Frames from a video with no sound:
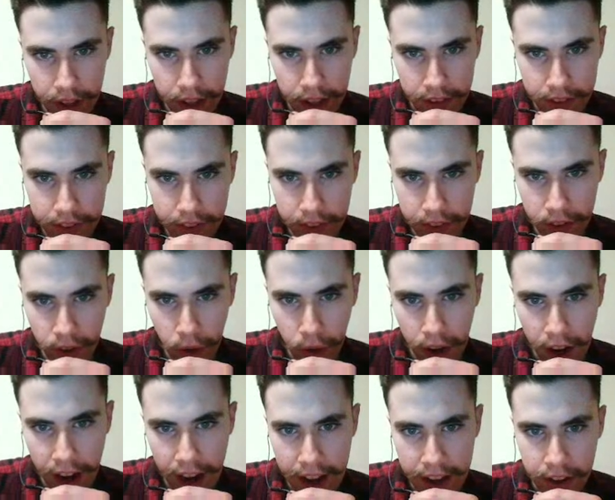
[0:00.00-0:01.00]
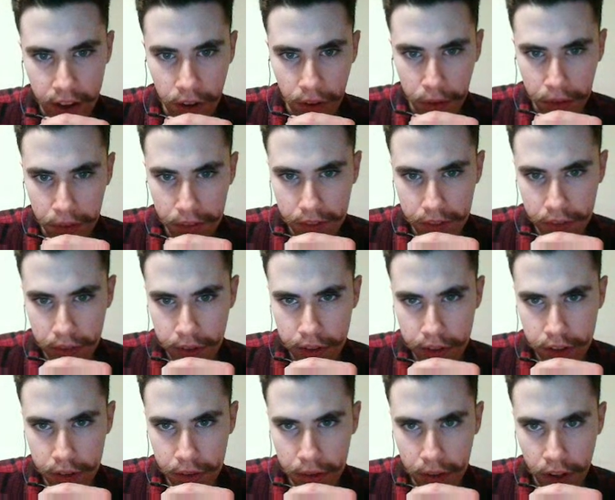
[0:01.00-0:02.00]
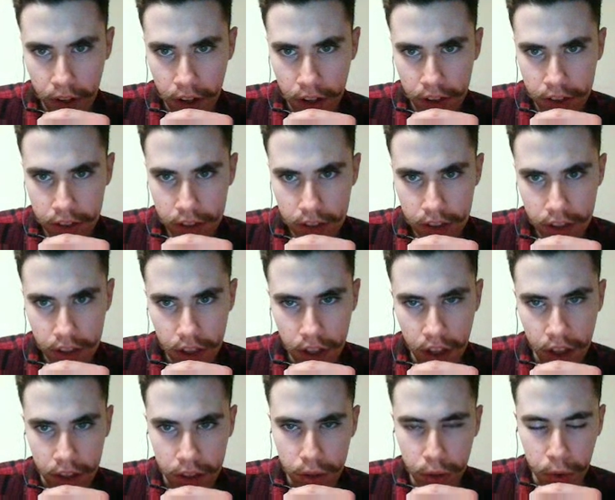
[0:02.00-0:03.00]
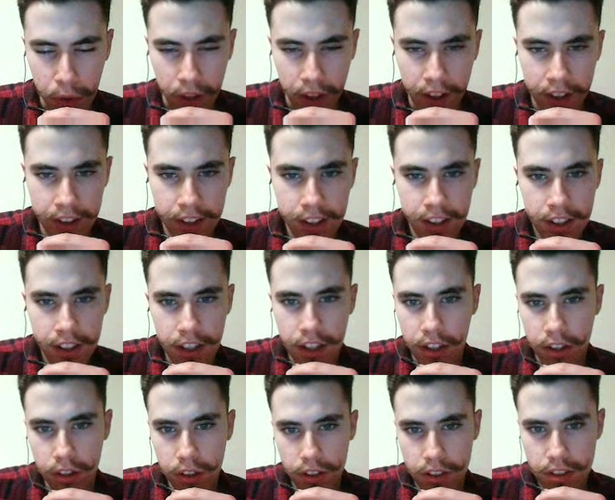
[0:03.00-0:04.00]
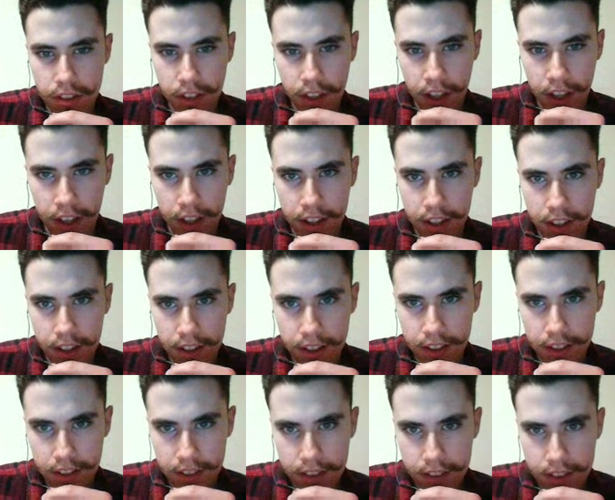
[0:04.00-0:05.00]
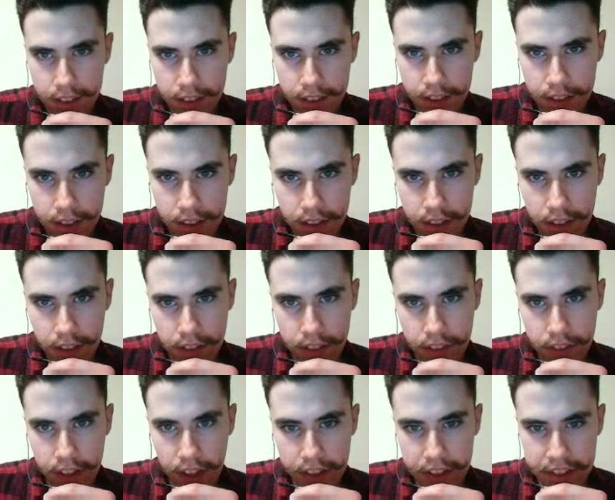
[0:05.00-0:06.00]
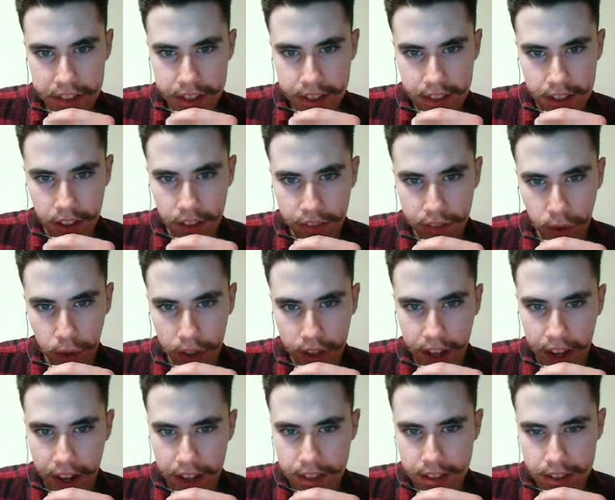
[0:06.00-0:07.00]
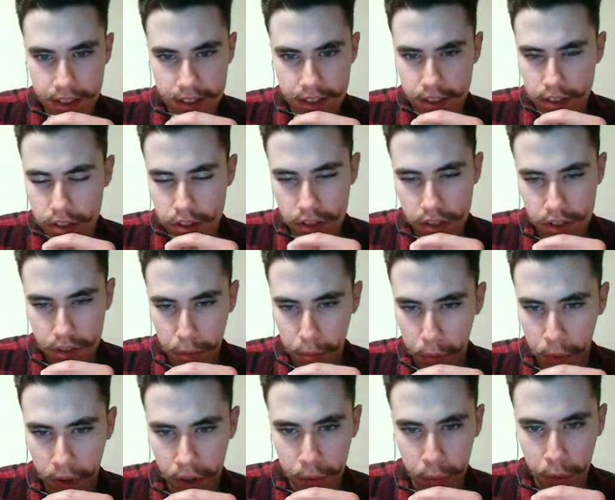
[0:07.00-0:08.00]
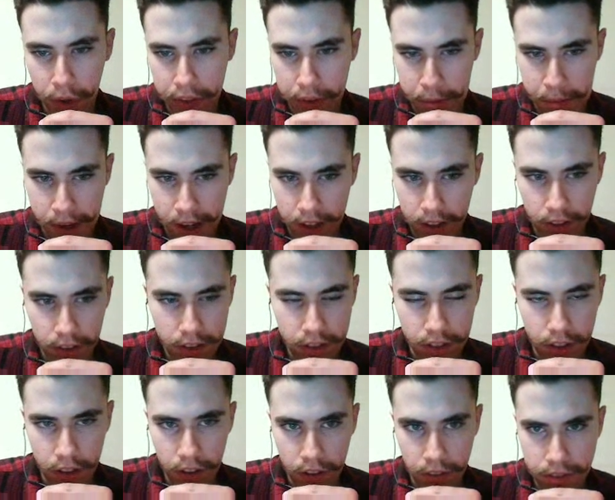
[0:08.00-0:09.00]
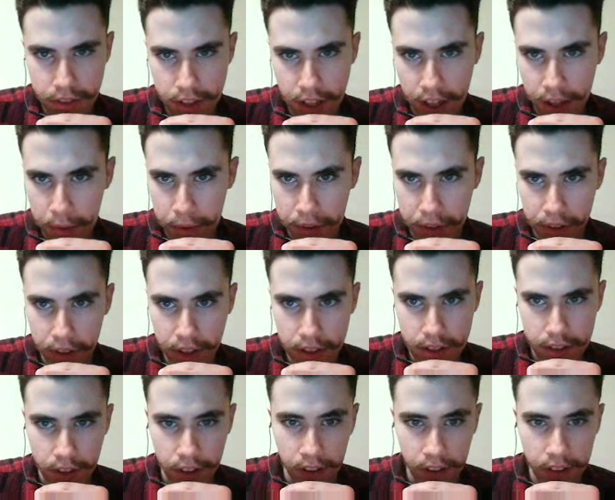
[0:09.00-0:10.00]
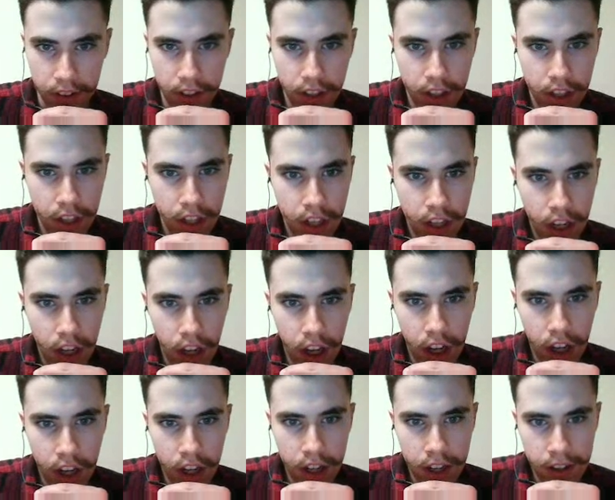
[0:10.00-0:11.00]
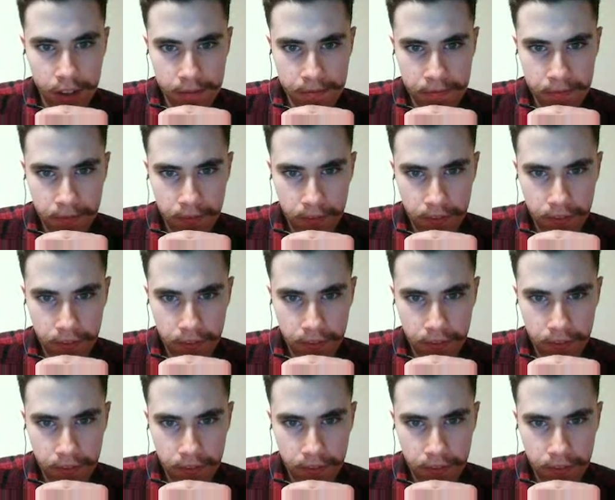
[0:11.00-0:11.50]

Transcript: like for Ohio, where you are, cool guy, it looks like, now this isn't the forecast. This is just a one weather model, so take it with a grain of salt. Um,